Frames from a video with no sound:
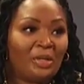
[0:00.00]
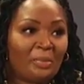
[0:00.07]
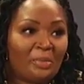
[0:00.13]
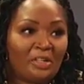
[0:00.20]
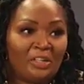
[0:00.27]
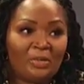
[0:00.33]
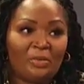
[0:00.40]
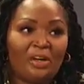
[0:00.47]
I'm
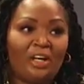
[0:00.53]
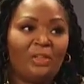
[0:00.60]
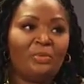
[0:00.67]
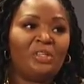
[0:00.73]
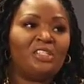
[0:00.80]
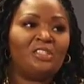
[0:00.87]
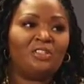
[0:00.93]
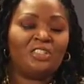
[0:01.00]
going to do all the
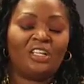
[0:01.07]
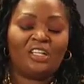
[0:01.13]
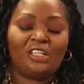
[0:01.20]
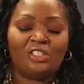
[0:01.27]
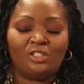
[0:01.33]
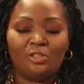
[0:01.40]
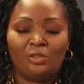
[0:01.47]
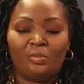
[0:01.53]
research I need
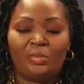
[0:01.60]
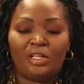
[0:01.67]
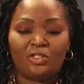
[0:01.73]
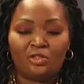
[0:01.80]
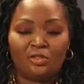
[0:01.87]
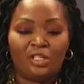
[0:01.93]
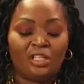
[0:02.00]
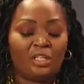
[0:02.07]
to do and make
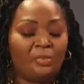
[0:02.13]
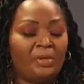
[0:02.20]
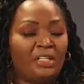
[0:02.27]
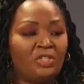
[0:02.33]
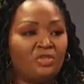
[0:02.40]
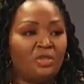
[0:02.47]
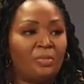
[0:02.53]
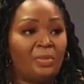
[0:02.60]
sure you get the
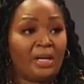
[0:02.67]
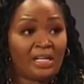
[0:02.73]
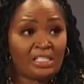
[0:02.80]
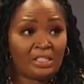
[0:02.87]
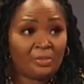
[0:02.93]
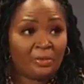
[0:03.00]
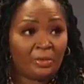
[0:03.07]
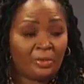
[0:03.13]
best trip
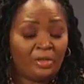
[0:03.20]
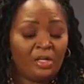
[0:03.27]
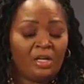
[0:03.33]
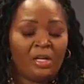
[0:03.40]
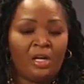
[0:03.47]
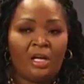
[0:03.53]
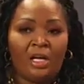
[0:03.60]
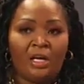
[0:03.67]
possible.
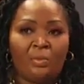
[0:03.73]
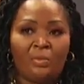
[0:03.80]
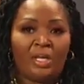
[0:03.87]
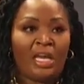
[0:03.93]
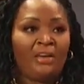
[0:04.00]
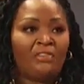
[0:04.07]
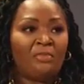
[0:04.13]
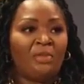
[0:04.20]
We
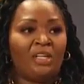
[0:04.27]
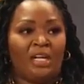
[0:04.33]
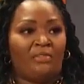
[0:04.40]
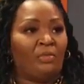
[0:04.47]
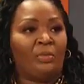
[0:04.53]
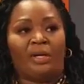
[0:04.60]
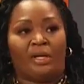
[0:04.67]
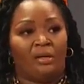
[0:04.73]
haven't been
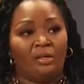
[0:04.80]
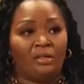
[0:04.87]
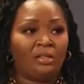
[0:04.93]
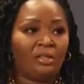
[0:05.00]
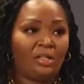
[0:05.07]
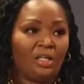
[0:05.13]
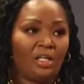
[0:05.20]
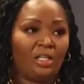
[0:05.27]
everywhere
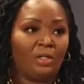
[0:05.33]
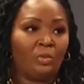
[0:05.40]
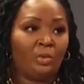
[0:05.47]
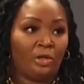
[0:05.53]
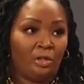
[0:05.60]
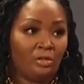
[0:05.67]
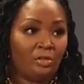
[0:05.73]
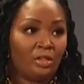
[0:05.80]
in the
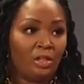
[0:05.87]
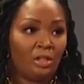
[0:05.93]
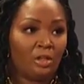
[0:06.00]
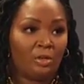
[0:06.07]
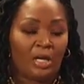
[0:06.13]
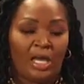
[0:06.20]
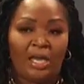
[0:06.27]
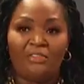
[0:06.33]
world.
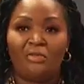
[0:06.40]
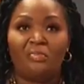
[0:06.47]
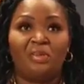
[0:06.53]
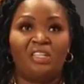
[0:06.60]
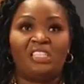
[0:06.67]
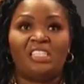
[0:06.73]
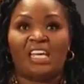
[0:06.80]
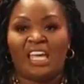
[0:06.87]
I haven't
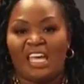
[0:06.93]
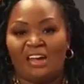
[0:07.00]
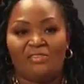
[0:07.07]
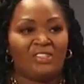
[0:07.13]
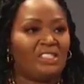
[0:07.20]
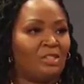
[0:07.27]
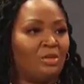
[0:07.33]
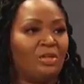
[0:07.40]
been to
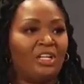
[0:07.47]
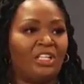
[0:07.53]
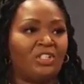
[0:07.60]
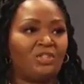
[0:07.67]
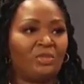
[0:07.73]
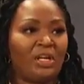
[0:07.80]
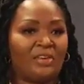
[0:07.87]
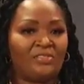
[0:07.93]
every single
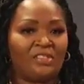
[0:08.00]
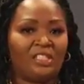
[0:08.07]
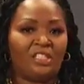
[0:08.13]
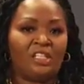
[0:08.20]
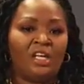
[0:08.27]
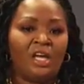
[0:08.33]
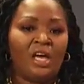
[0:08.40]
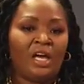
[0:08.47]
country I've sent
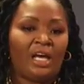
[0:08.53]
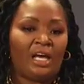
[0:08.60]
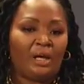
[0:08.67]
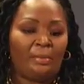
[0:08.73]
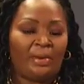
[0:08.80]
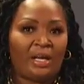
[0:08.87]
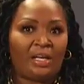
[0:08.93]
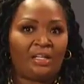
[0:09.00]

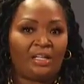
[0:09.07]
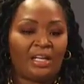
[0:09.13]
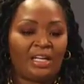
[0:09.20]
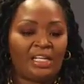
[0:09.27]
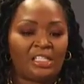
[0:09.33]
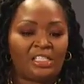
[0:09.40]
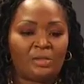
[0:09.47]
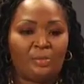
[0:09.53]
my
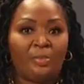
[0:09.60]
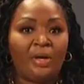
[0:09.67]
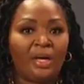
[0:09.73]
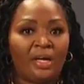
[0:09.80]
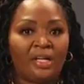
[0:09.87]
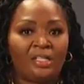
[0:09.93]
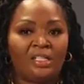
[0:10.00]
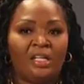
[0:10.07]
clients,
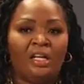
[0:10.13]
but...